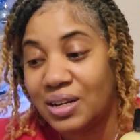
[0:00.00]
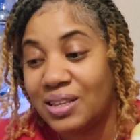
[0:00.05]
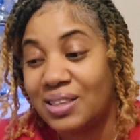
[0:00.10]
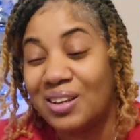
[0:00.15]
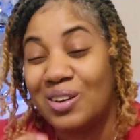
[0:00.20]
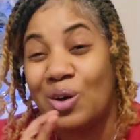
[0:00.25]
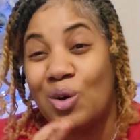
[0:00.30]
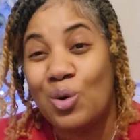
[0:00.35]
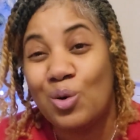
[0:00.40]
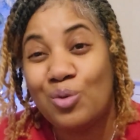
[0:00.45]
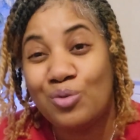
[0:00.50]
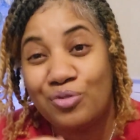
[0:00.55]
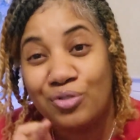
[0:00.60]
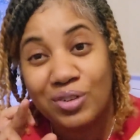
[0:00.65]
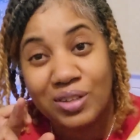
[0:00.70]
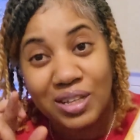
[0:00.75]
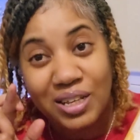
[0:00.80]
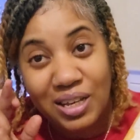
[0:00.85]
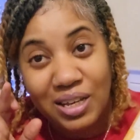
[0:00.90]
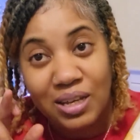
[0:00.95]
And then
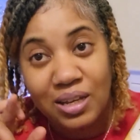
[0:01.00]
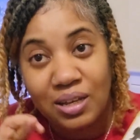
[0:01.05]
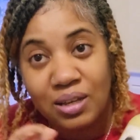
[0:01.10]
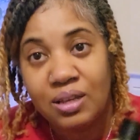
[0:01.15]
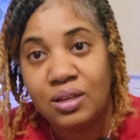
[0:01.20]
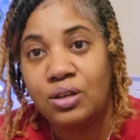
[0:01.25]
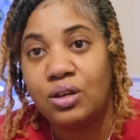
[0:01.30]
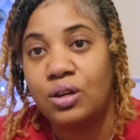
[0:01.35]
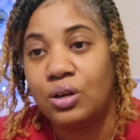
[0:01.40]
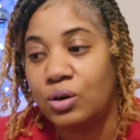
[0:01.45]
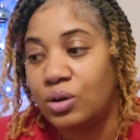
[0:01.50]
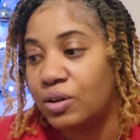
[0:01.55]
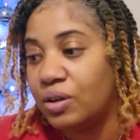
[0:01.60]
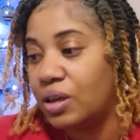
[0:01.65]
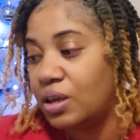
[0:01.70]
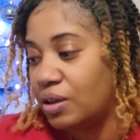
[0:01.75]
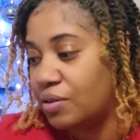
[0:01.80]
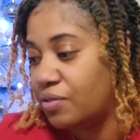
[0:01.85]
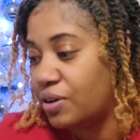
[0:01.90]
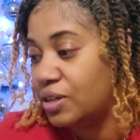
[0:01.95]
hopefully, you know,
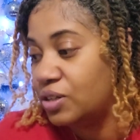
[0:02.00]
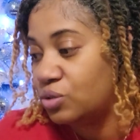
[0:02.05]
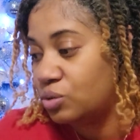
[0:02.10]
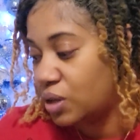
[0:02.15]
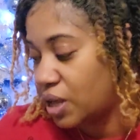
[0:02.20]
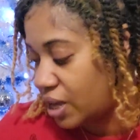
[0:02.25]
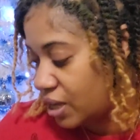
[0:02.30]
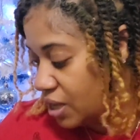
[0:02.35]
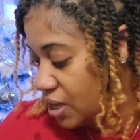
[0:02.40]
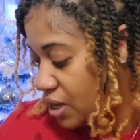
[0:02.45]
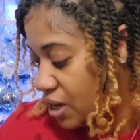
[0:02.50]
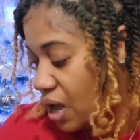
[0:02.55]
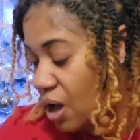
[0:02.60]
if I do like it,